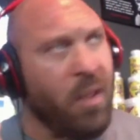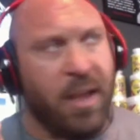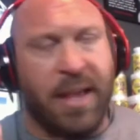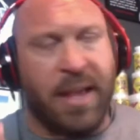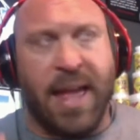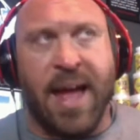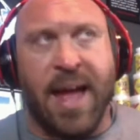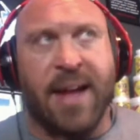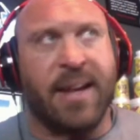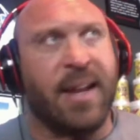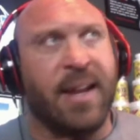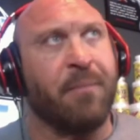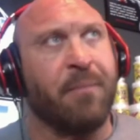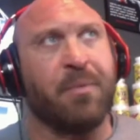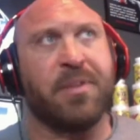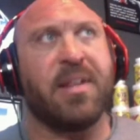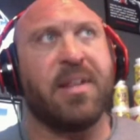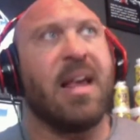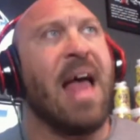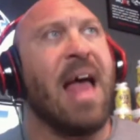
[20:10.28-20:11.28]
again,
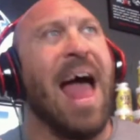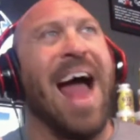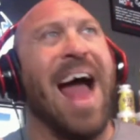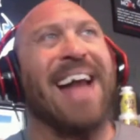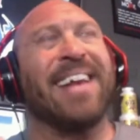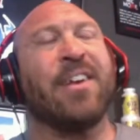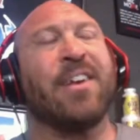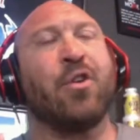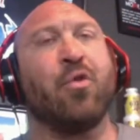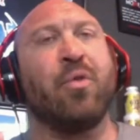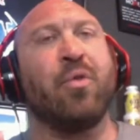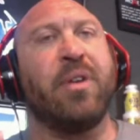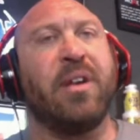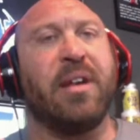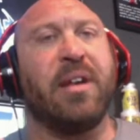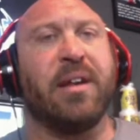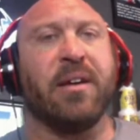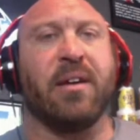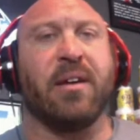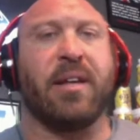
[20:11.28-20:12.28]
I didn't do
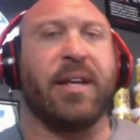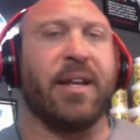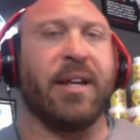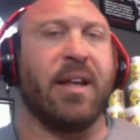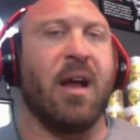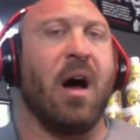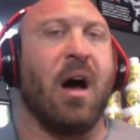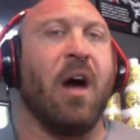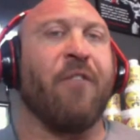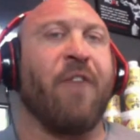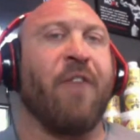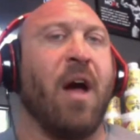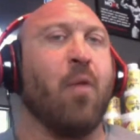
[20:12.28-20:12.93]
nearly enough.